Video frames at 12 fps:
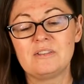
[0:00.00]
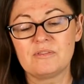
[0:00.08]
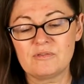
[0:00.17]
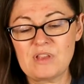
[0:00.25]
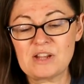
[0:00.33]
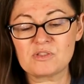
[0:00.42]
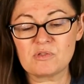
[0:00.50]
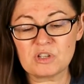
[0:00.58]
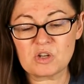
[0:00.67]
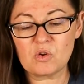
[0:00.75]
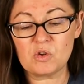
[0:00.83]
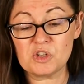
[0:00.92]
That's
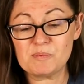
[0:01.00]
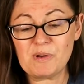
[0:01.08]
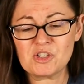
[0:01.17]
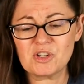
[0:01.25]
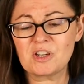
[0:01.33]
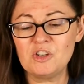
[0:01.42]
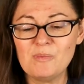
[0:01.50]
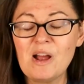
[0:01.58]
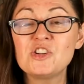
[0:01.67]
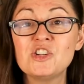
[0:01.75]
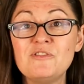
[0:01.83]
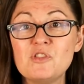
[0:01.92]
really cool. Especially, can you
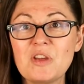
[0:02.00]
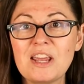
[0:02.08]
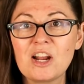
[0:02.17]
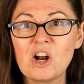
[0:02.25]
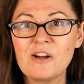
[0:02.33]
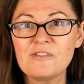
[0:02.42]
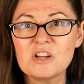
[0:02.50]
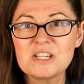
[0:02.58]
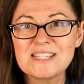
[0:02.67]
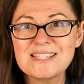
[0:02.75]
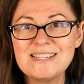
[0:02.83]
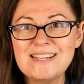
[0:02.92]
imagine if you can get off
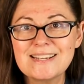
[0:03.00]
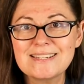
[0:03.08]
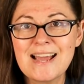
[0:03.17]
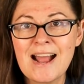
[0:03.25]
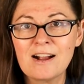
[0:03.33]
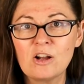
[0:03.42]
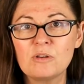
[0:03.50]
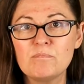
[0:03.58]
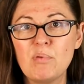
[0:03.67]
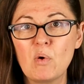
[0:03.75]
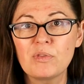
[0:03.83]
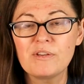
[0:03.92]
sneak attack on
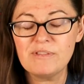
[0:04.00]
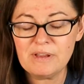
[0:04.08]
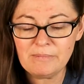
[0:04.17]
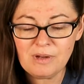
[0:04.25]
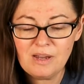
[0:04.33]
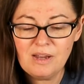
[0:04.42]
both of them?